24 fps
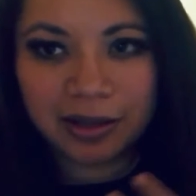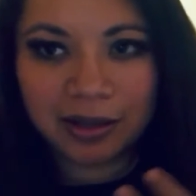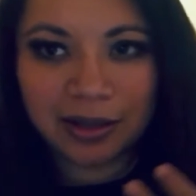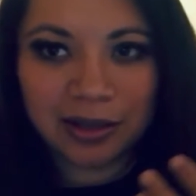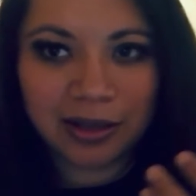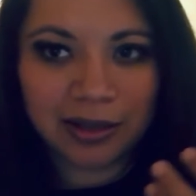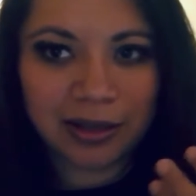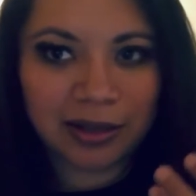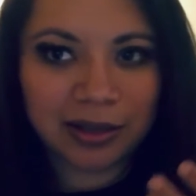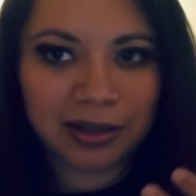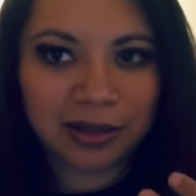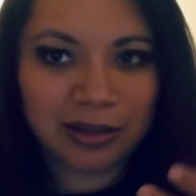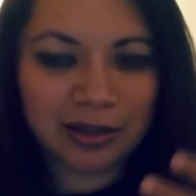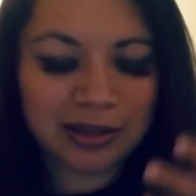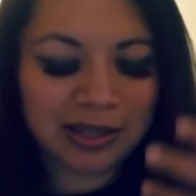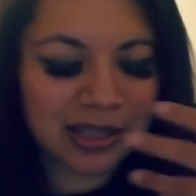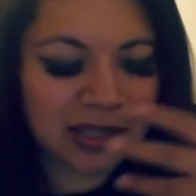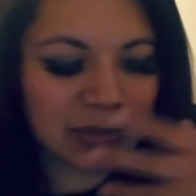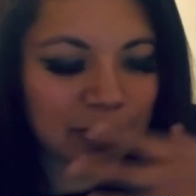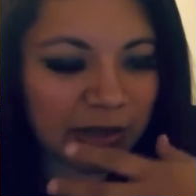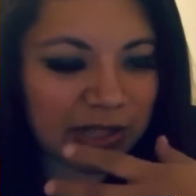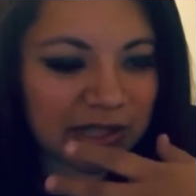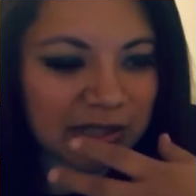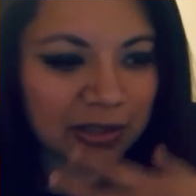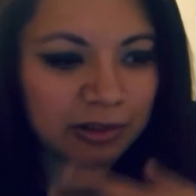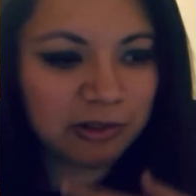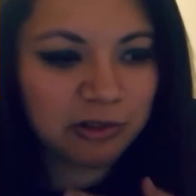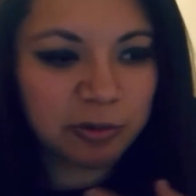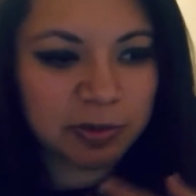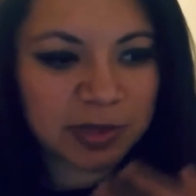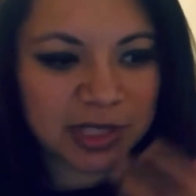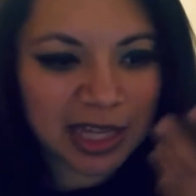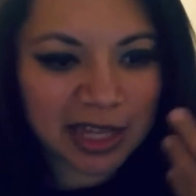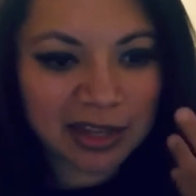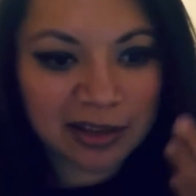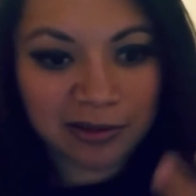in these muscle
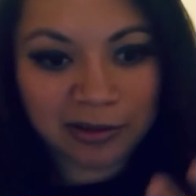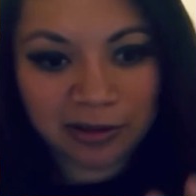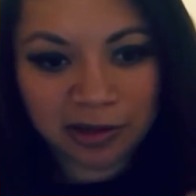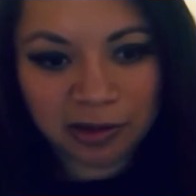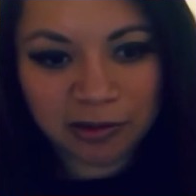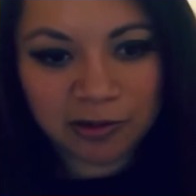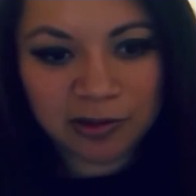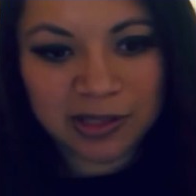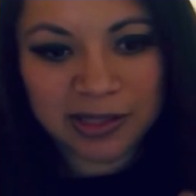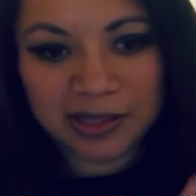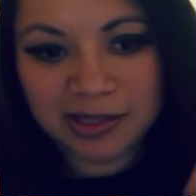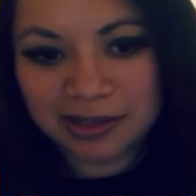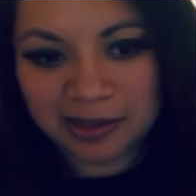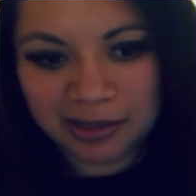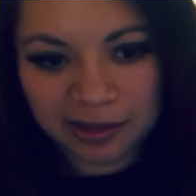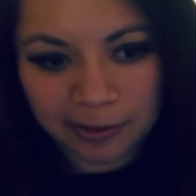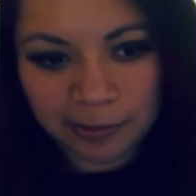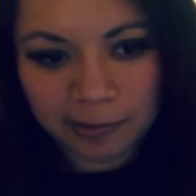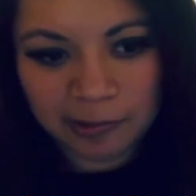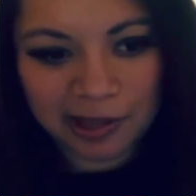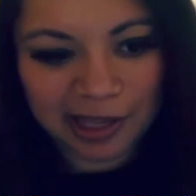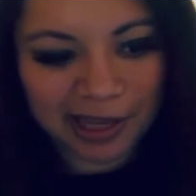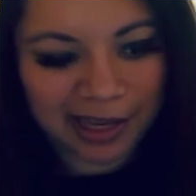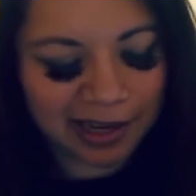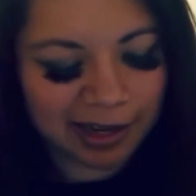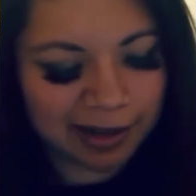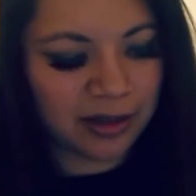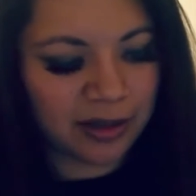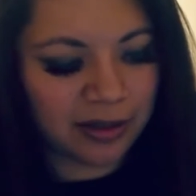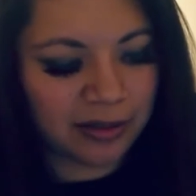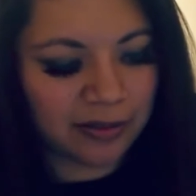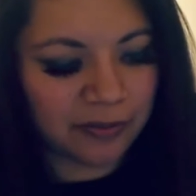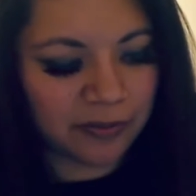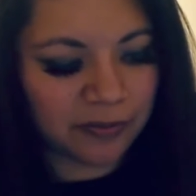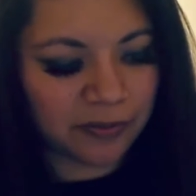groups that you use in your playing.